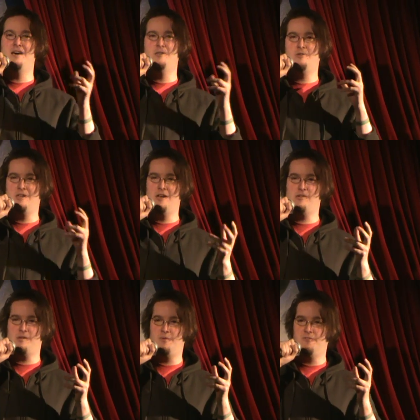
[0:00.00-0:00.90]
100
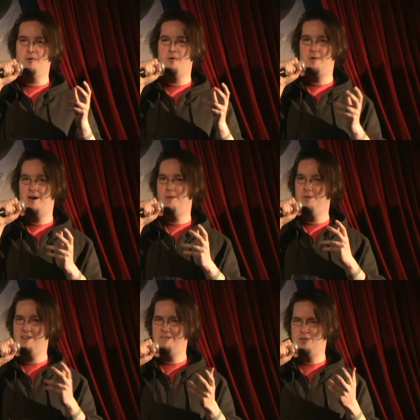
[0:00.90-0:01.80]
years to before we all
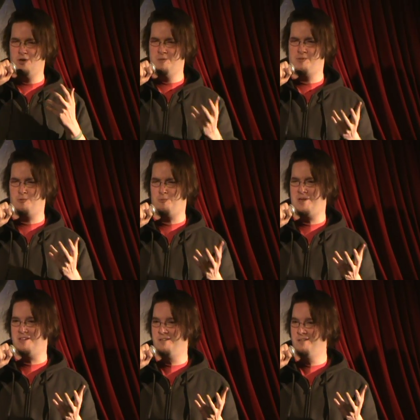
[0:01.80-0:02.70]
believed germs were real.